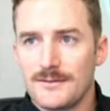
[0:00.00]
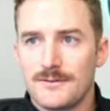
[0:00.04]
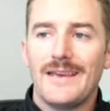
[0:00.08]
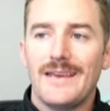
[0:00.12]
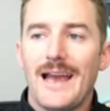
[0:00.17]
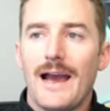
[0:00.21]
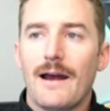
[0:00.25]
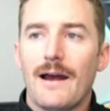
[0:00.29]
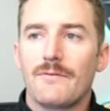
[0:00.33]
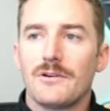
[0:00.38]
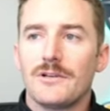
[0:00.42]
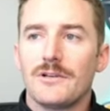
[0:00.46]
The
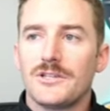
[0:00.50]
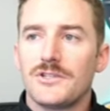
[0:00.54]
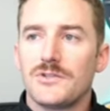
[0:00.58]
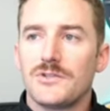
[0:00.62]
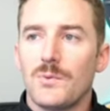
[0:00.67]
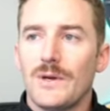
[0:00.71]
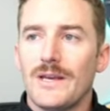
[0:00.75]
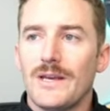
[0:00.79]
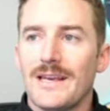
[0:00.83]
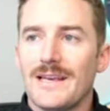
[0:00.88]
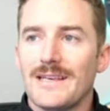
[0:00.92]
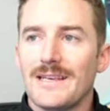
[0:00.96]
average
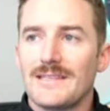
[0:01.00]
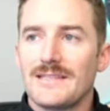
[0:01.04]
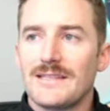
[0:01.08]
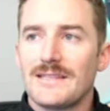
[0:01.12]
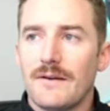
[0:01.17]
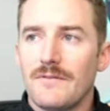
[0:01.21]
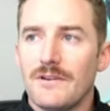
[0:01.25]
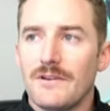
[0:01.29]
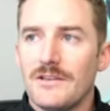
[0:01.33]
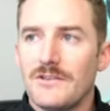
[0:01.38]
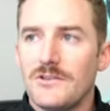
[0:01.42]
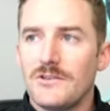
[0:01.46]
swing is
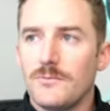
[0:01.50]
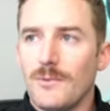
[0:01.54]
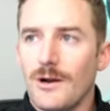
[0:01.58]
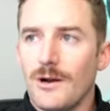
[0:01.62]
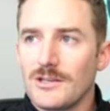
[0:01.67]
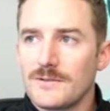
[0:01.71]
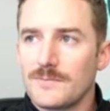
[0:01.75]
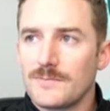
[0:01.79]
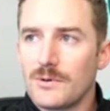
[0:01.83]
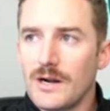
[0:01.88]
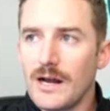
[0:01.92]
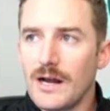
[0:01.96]
72
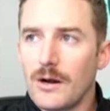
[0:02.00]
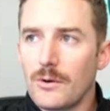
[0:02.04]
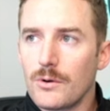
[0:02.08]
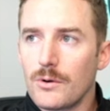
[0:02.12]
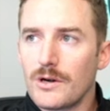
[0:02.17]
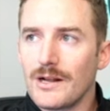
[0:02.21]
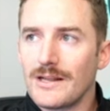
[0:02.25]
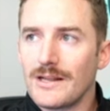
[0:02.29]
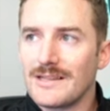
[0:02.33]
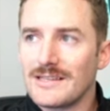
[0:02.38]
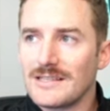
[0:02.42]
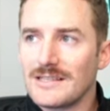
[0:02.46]
miles per hour,
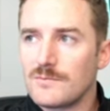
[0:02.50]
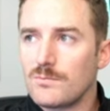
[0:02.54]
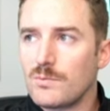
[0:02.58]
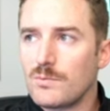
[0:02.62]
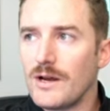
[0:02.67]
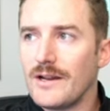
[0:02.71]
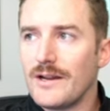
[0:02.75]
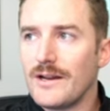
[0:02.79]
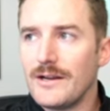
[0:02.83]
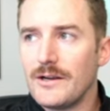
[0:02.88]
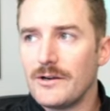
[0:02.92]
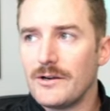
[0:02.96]
and the
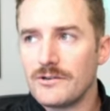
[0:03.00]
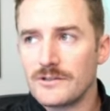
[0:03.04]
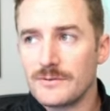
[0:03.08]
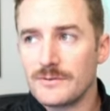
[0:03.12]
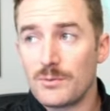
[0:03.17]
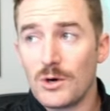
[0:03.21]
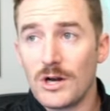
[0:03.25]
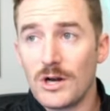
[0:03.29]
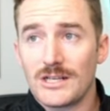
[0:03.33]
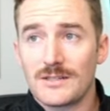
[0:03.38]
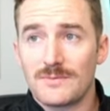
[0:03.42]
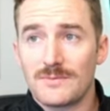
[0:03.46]
spread here is
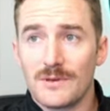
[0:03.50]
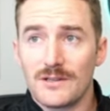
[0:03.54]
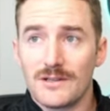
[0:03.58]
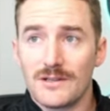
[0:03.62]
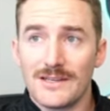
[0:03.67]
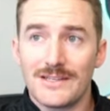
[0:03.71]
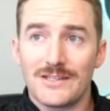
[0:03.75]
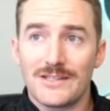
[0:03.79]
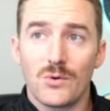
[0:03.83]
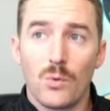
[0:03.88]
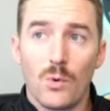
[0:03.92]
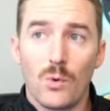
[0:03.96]

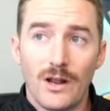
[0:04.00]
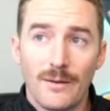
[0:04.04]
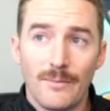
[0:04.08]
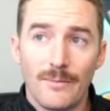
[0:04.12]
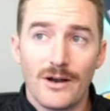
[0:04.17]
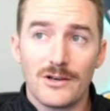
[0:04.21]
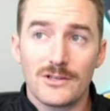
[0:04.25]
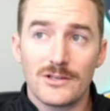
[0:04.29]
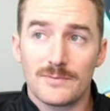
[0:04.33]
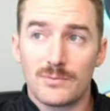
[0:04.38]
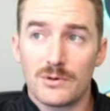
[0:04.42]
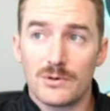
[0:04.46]
approximately 20
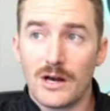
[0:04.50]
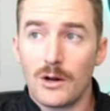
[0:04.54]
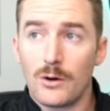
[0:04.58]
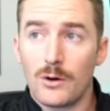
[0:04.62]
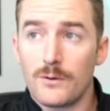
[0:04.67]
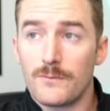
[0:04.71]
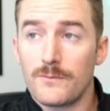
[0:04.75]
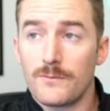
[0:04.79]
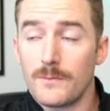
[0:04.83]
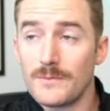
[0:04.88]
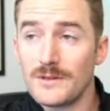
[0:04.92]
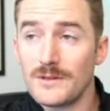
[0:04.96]
miles per
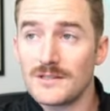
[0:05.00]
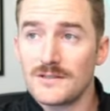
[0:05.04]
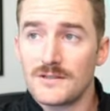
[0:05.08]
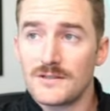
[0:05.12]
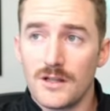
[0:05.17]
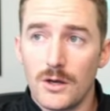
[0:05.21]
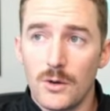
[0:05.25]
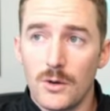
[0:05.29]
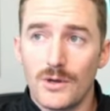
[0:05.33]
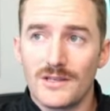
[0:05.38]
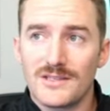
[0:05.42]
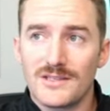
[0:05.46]
hour from the
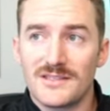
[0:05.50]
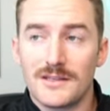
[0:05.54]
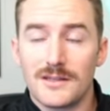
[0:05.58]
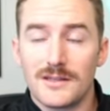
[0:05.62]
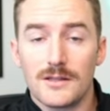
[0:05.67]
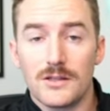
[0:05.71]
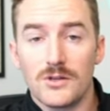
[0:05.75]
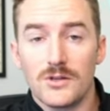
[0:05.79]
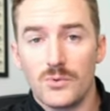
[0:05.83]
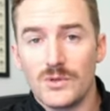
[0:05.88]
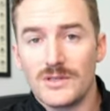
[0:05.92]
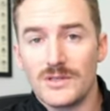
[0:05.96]
slowest
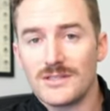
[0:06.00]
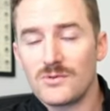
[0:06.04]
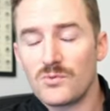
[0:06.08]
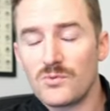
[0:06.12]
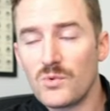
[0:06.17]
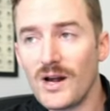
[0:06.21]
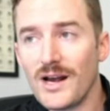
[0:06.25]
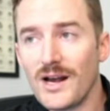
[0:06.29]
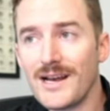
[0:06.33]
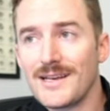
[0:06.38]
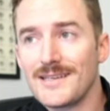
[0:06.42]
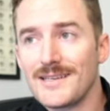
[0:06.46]
in Luis
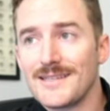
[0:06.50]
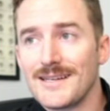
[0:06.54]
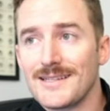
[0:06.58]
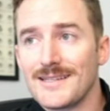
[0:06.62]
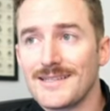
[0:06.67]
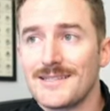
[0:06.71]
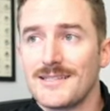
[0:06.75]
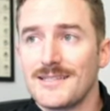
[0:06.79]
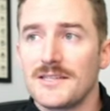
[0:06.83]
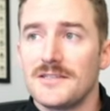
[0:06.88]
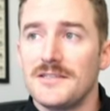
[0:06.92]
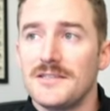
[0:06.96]
Arraez at
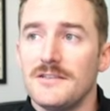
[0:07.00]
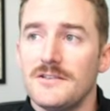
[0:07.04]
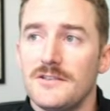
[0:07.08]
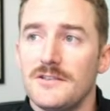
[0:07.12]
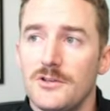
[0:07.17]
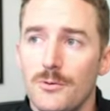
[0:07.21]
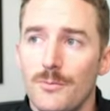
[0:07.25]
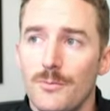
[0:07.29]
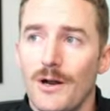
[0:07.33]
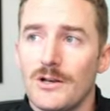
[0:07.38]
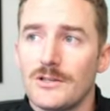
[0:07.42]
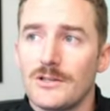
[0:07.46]

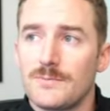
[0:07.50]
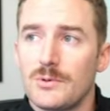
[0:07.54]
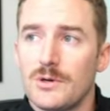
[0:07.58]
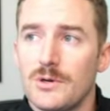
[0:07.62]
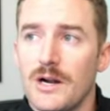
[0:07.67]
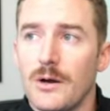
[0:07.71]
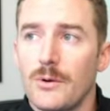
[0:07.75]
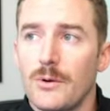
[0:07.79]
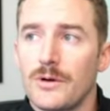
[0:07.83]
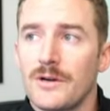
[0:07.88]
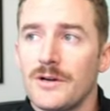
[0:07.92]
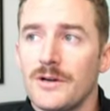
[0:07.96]
62 miles per
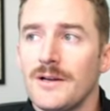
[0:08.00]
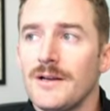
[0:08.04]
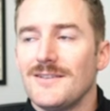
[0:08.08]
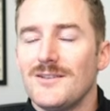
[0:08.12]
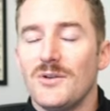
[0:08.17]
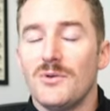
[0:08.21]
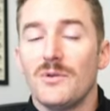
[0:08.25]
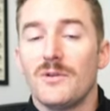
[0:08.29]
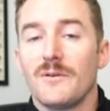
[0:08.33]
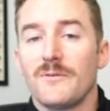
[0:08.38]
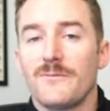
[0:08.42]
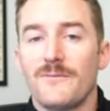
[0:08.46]
hour
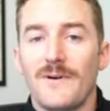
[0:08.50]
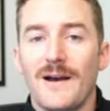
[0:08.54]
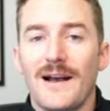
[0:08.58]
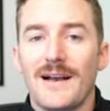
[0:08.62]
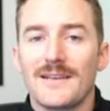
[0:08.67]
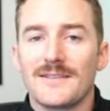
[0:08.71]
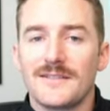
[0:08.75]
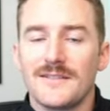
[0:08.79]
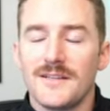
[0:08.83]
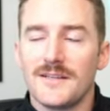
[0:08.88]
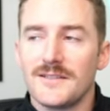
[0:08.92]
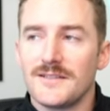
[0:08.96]
to the
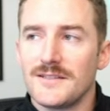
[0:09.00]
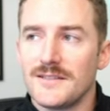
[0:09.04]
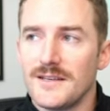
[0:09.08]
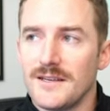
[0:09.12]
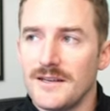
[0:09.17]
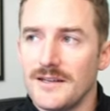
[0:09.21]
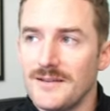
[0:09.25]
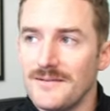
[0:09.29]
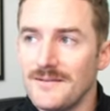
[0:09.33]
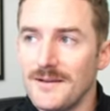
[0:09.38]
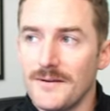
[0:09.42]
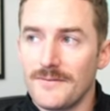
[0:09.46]
fastest in
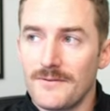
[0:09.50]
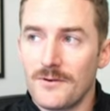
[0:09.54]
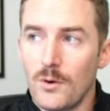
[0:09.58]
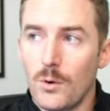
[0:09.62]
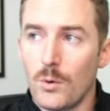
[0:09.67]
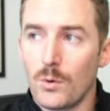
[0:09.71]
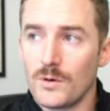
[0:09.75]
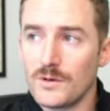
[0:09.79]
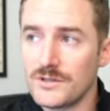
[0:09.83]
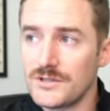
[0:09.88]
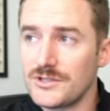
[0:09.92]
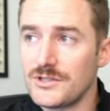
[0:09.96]
and of
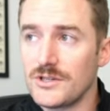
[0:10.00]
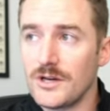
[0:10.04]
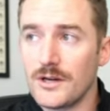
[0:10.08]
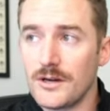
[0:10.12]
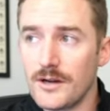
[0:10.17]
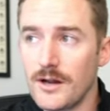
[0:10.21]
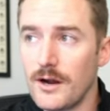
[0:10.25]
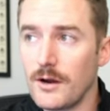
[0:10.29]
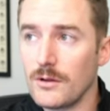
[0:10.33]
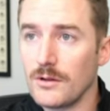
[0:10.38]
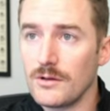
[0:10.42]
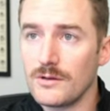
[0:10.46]
course
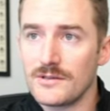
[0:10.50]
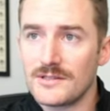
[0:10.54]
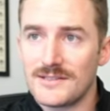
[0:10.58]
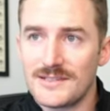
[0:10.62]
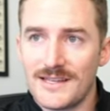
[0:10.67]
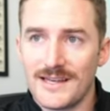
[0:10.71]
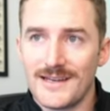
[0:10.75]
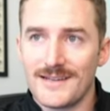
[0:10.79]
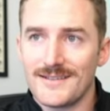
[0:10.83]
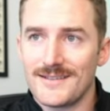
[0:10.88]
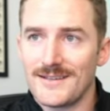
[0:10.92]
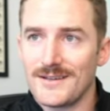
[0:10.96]
Giancarlo
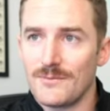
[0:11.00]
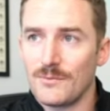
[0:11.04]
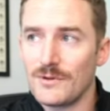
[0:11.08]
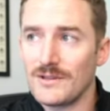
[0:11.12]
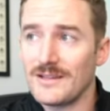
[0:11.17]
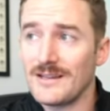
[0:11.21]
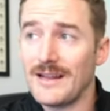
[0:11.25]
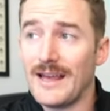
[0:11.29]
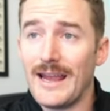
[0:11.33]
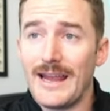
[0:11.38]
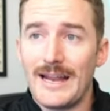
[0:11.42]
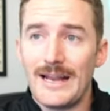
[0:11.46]
Stanton with
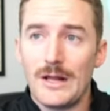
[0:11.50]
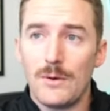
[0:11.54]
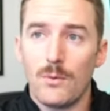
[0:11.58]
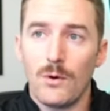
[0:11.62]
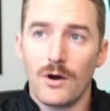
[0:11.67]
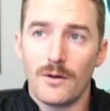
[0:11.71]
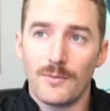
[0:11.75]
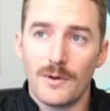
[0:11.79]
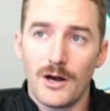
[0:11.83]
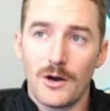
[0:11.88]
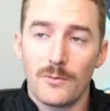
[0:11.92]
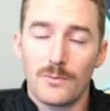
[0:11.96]
an
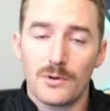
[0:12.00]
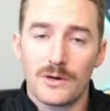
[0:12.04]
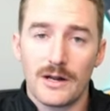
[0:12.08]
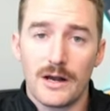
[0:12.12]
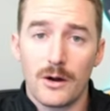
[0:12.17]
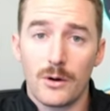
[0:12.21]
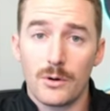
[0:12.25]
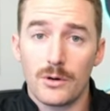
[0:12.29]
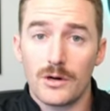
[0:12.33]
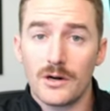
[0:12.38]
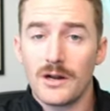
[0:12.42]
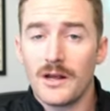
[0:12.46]
81 mile per
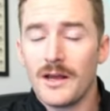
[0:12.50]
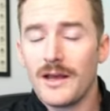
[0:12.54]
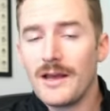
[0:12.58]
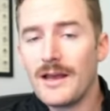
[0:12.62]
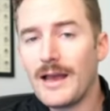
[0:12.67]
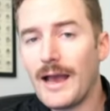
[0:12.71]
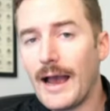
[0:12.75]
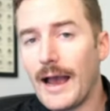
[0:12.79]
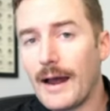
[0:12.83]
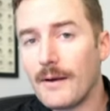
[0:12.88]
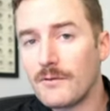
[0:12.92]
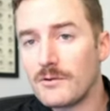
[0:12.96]
hour
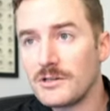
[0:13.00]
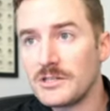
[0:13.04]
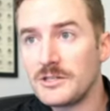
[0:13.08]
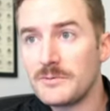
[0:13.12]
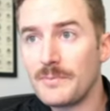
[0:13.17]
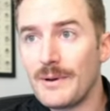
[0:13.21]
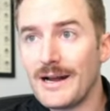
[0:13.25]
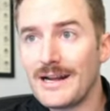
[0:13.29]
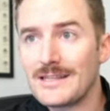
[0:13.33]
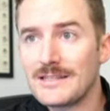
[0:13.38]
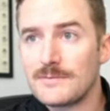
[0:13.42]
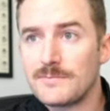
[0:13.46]
average
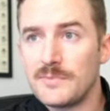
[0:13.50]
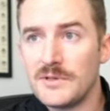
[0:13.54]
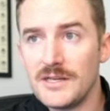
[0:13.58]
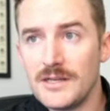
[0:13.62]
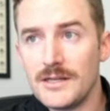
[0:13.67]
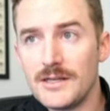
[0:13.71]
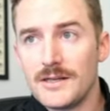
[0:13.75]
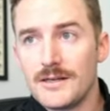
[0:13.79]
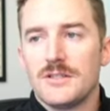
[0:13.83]
bat speed.